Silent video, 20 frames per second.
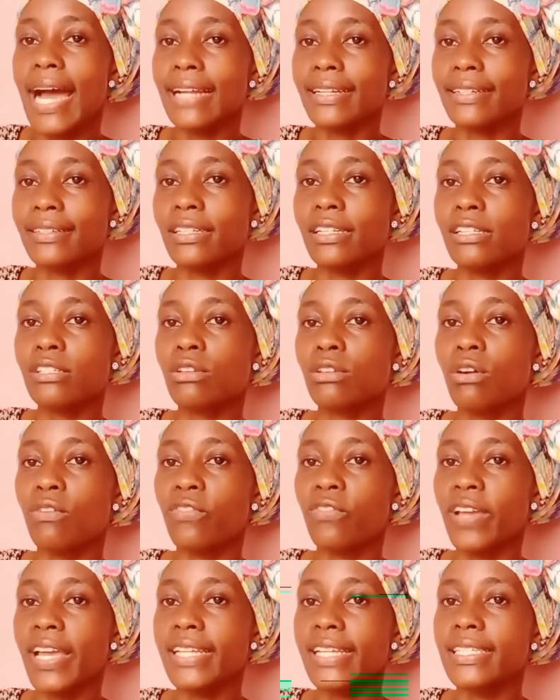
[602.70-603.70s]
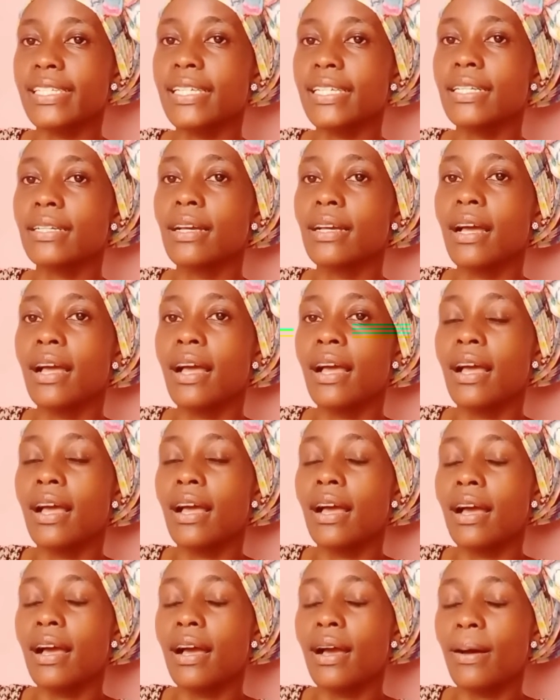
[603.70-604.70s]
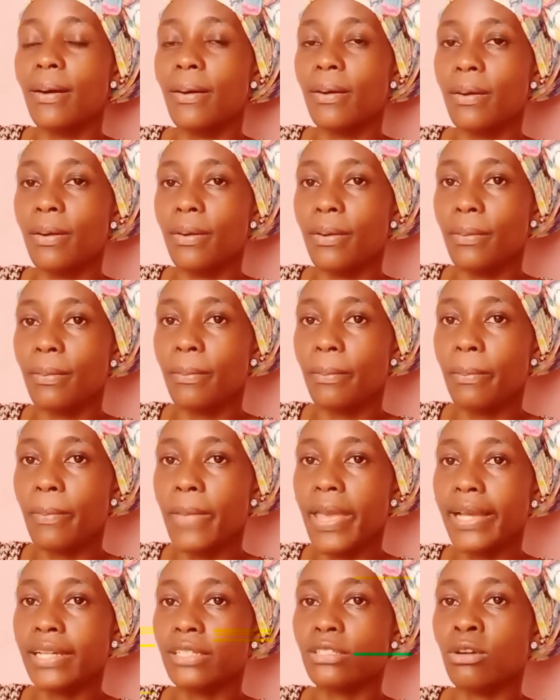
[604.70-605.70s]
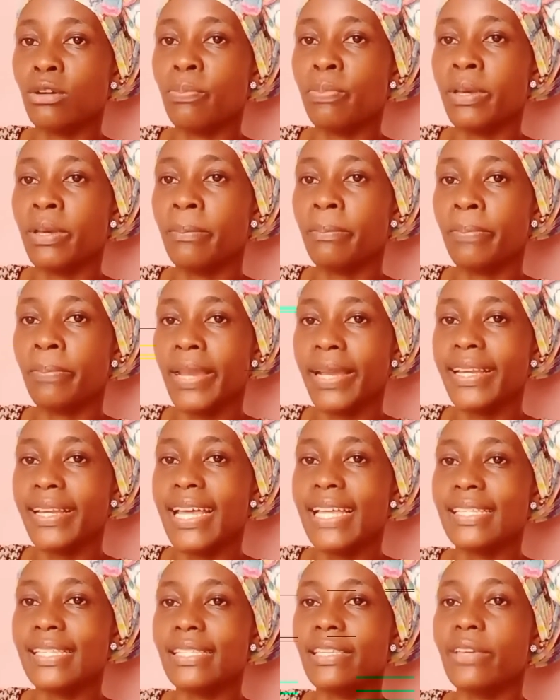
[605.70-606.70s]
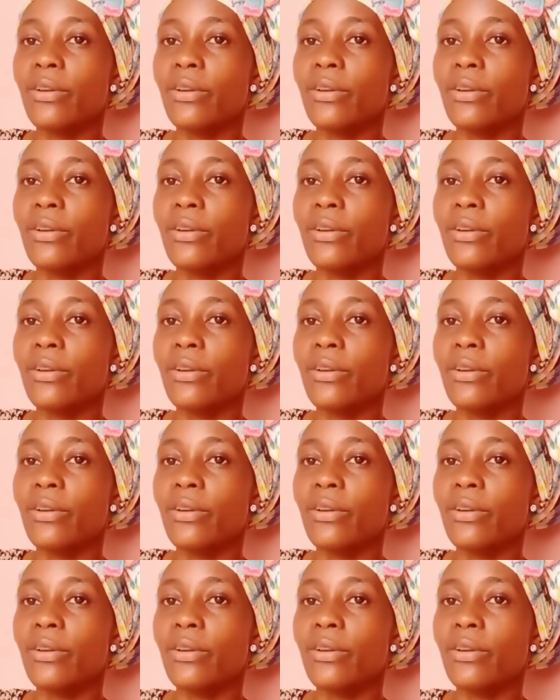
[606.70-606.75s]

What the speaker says: risk of getting ectopic pregnancy